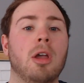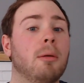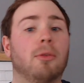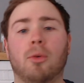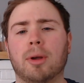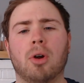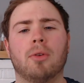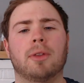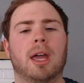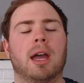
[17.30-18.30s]
Before we go
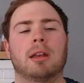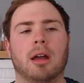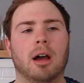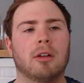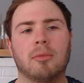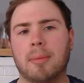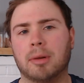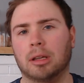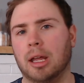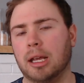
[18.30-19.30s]
over that, remember
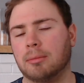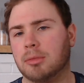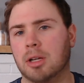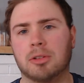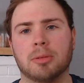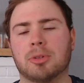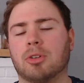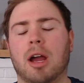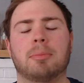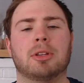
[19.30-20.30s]
to like,
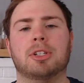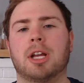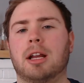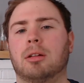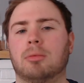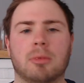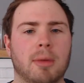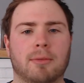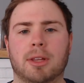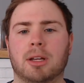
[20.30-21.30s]
subscribe to the channel. We
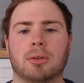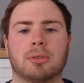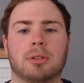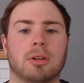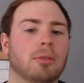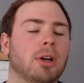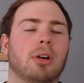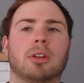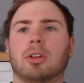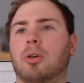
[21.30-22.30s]
make videos,
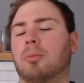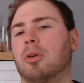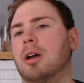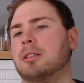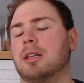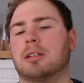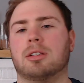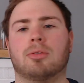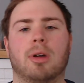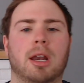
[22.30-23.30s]
regarding the loan
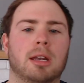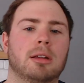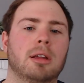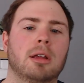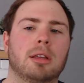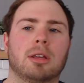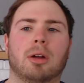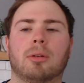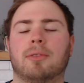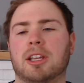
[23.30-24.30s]
process, credit,
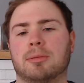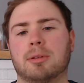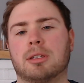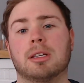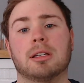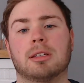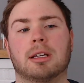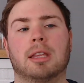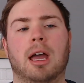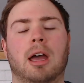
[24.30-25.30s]
investments, things
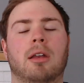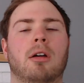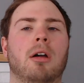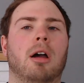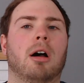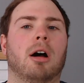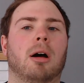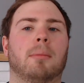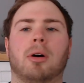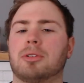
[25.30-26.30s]
like that.
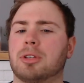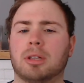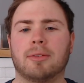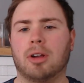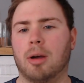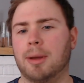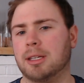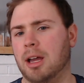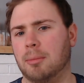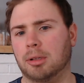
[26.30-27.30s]
Also, leave a
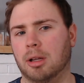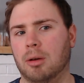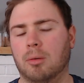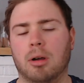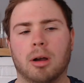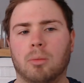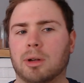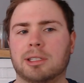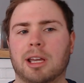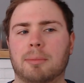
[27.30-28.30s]
comment down below.
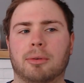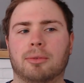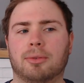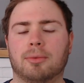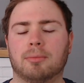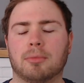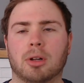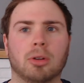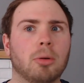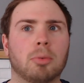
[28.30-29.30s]
What type of
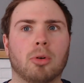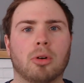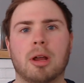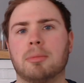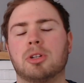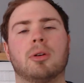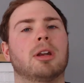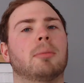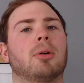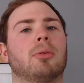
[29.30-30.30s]
loan program did you
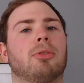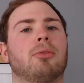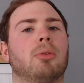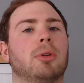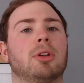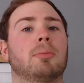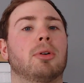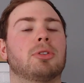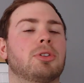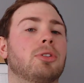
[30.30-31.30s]
end up going through when you
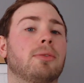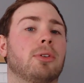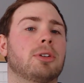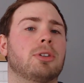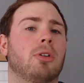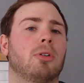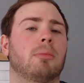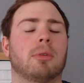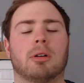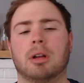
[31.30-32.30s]
purchased your first
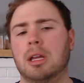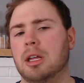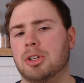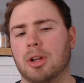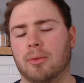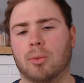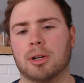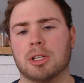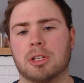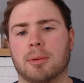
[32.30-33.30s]
home, or do you have
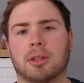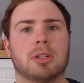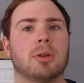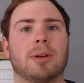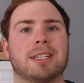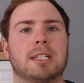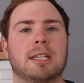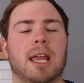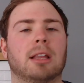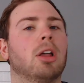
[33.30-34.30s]
questions about the
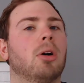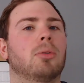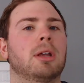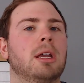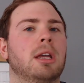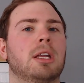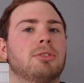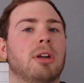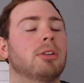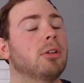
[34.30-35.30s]
USDA loan in
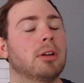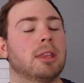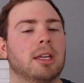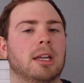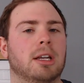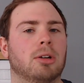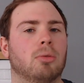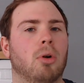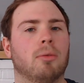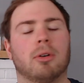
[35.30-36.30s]
general? Anything I didn't
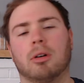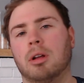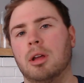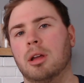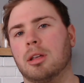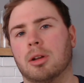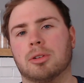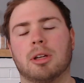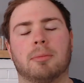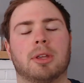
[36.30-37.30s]
go over,
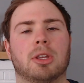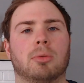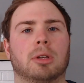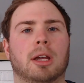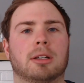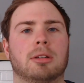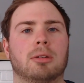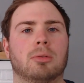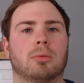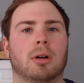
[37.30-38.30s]
something you would like
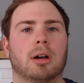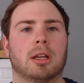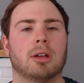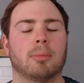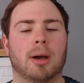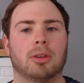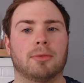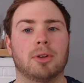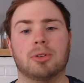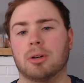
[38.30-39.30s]
to hear about in the
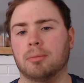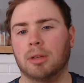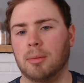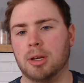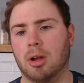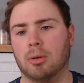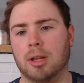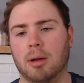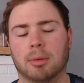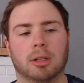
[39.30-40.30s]
future? Let me know
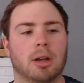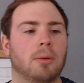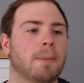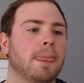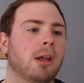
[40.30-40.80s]
down below.